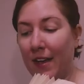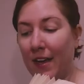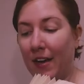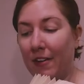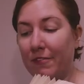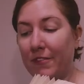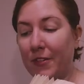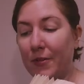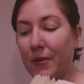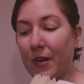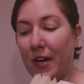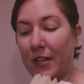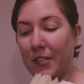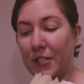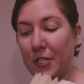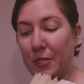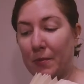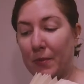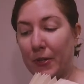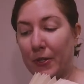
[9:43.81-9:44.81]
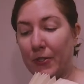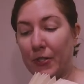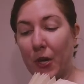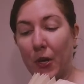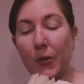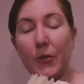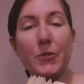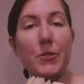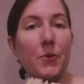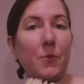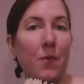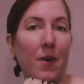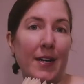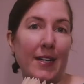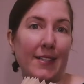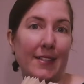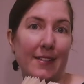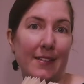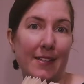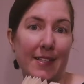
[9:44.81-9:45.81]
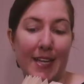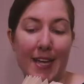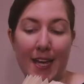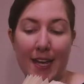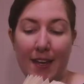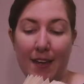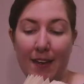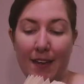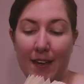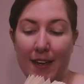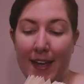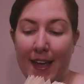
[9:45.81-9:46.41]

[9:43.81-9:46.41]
A few customers also wanted to see.